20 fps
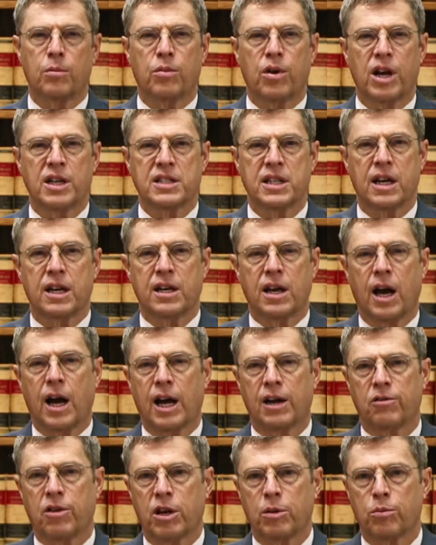President
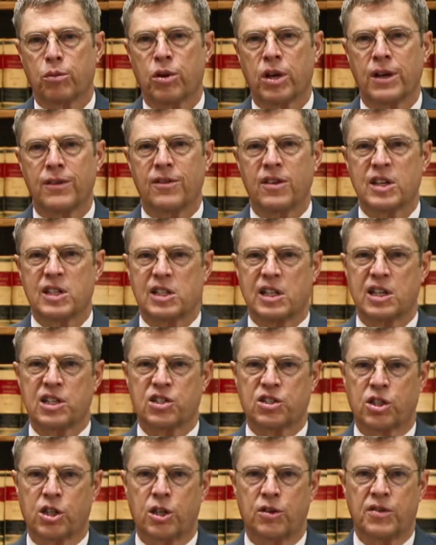Eyring previously
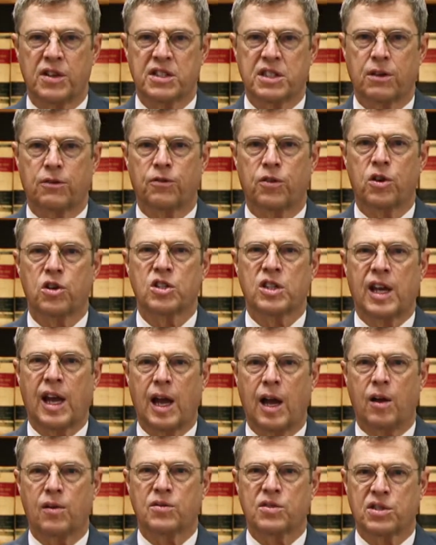served as the first
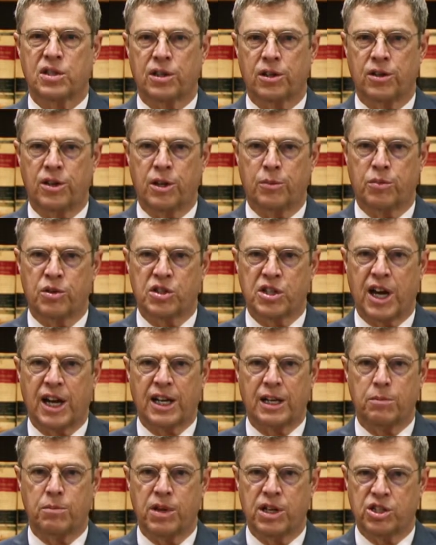counselor in the
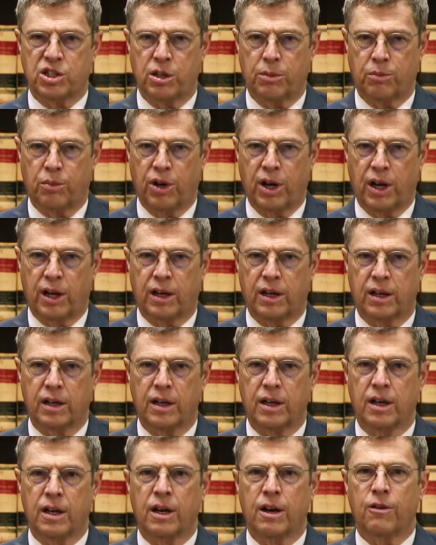presiding bishopric
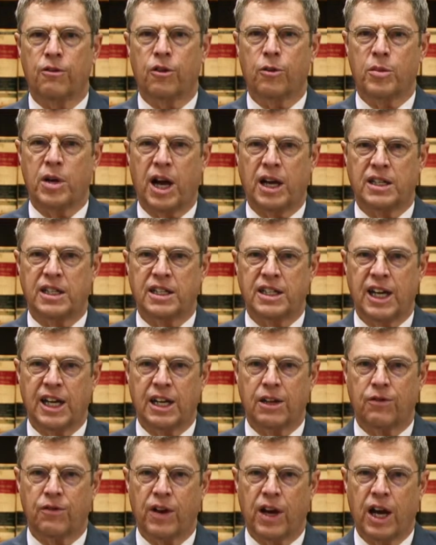from
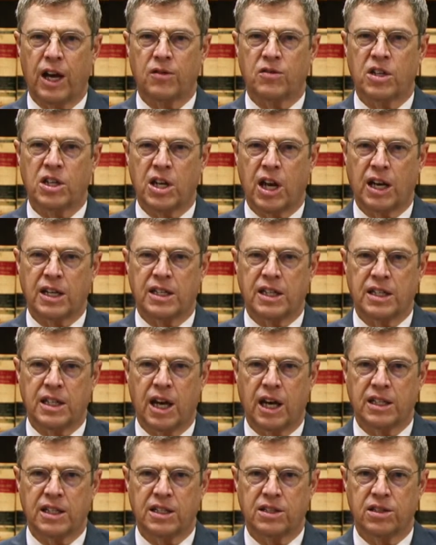1985 to
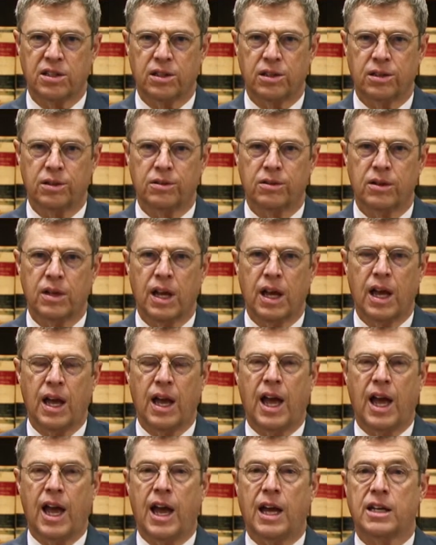1992,
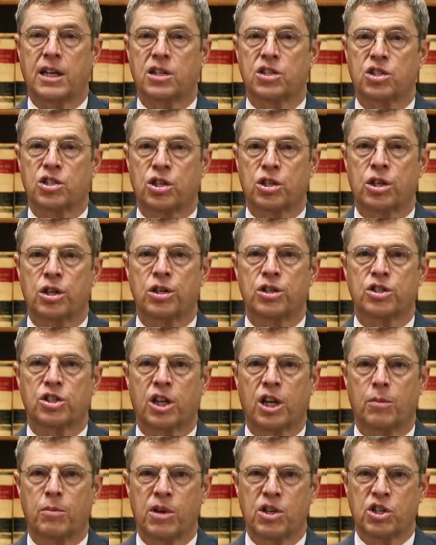and as
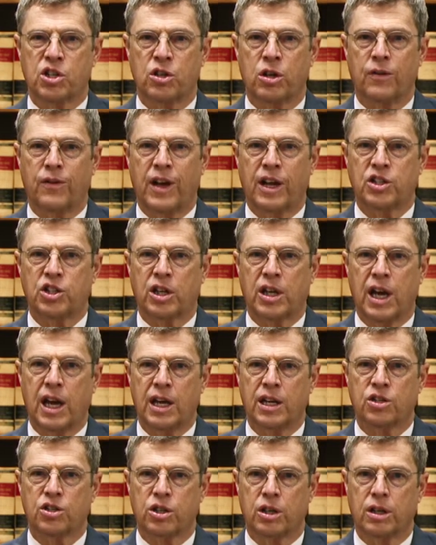church commissioner of
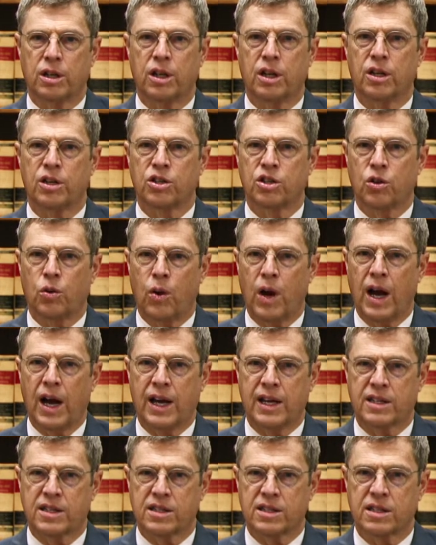education
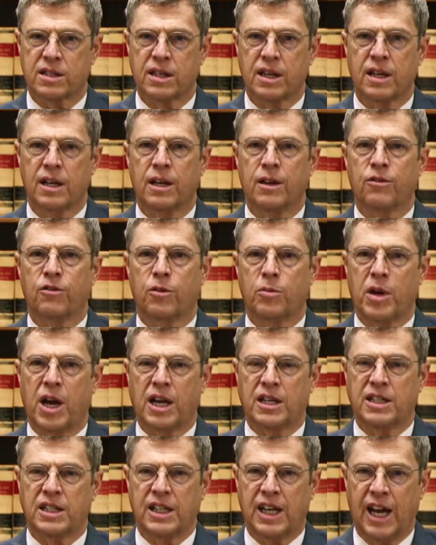twice from
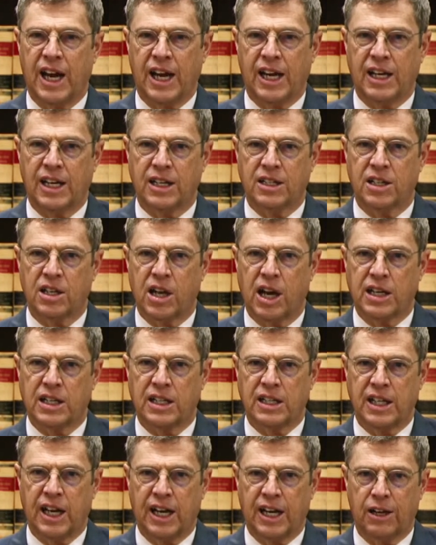1980 to
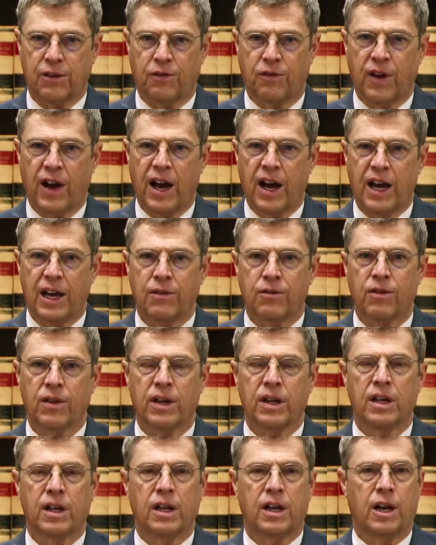1985,
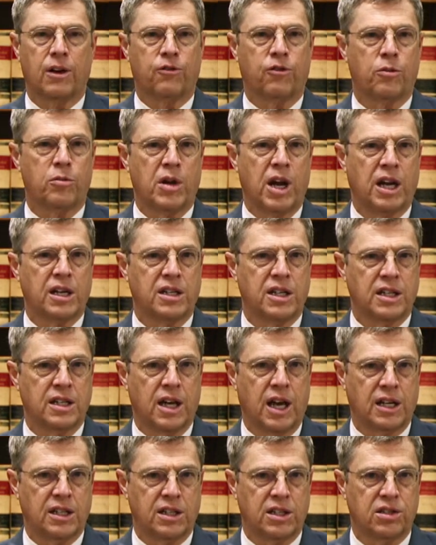and from
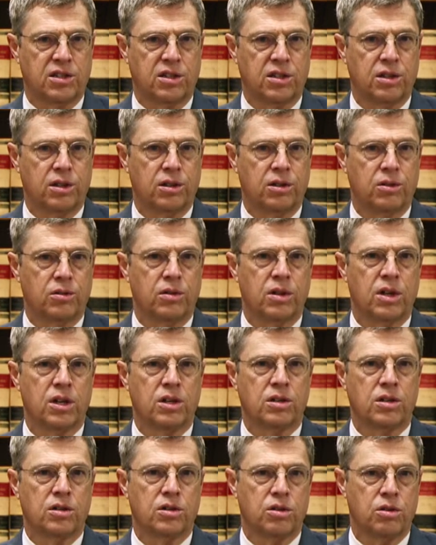1992
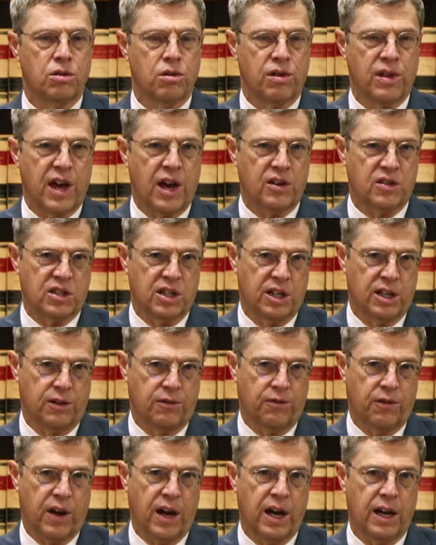to
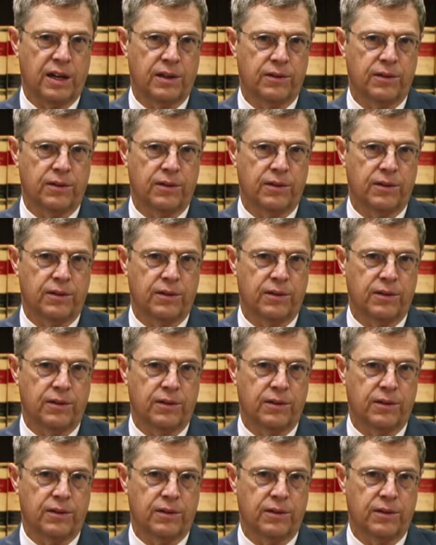2005.